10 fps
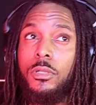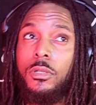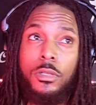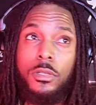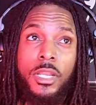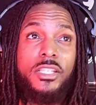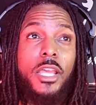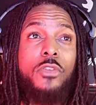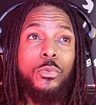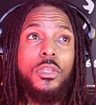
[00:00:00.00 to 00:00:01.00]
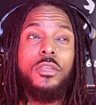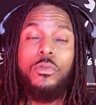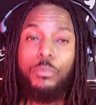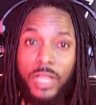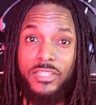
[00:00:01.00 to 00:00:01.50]
That's how you can
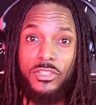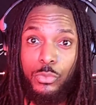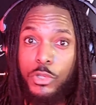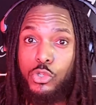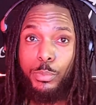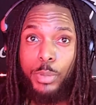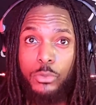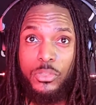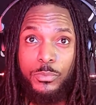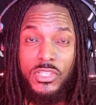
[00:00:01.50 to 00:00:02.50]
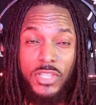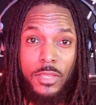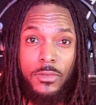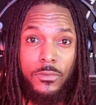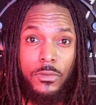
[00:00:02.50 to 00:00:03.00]
places where you're supposed to be
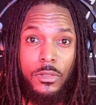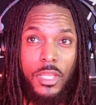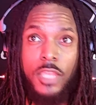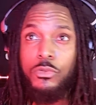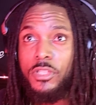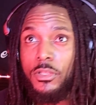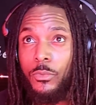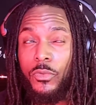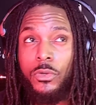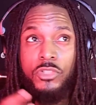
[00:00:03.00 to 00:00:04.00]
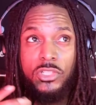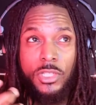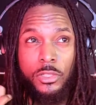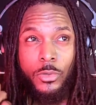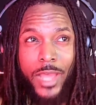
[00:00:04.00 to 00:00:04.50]
safe and you still feel just a
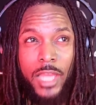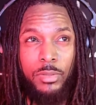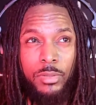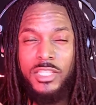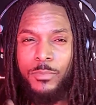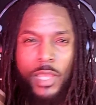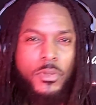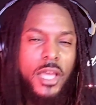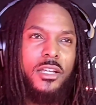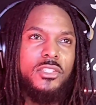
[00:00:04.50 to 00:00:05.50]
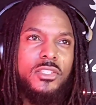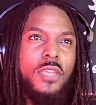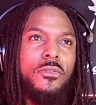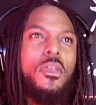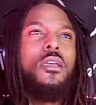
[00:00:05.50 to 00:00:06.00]
little out of place. Maybe not unsafe,
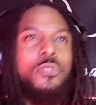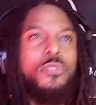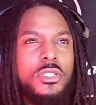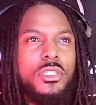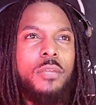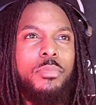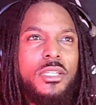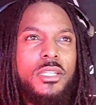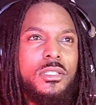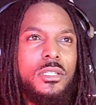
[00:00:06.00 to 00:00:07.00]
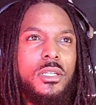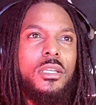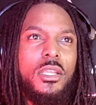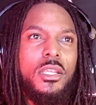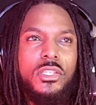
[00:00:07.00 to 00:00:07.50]
but just out of place.
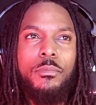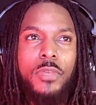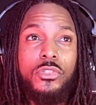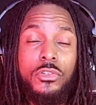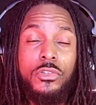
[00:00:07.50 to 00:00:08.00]
It's something else on you.